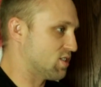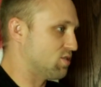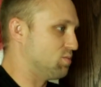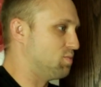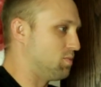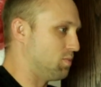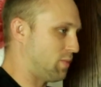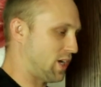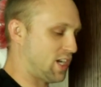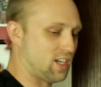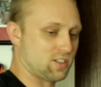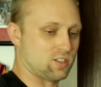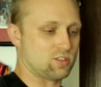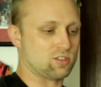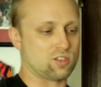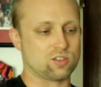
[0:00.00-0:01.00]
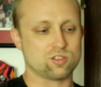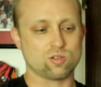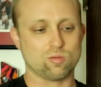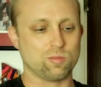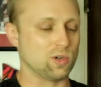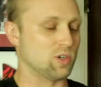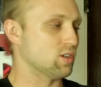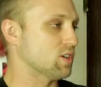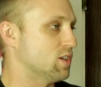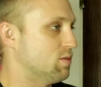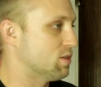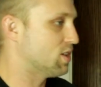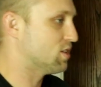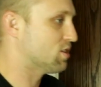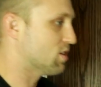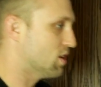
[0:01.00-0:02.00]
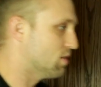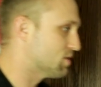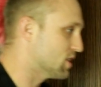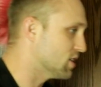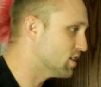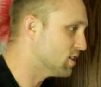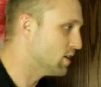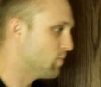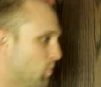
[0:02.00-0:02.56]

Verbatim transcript: Too, my hands are like so bulky with these gloves on.